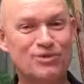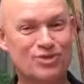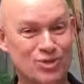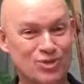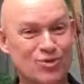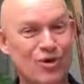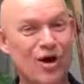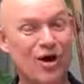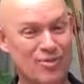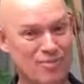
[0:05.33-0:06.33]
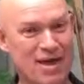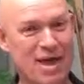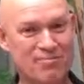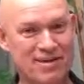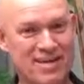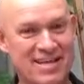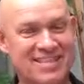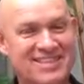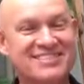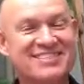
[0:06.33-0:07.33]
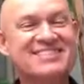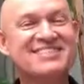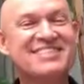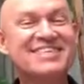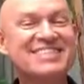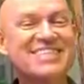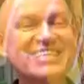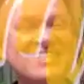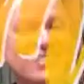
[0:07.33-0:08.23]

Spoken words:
put you on the map. This is Sizzling